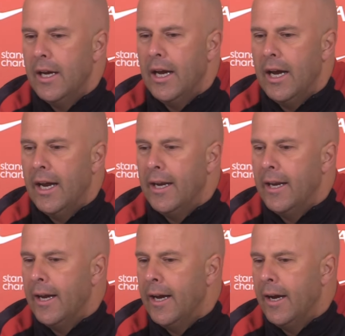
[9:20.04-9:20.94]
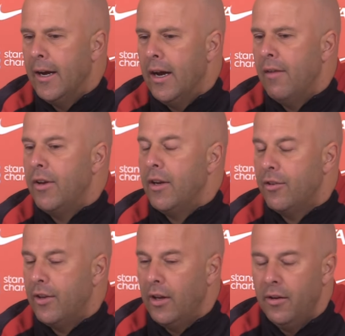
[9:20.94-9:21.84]
And uh, I think
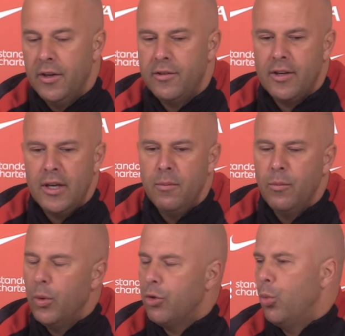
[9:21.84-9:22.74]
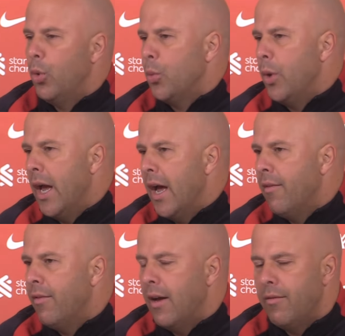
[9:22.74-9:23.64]
still this team, which what we
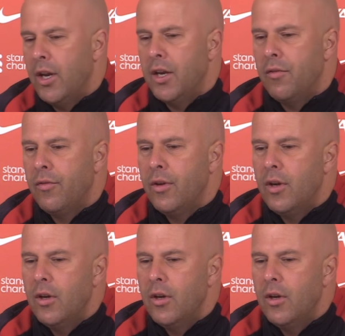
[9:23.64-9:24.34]
have, have a lot of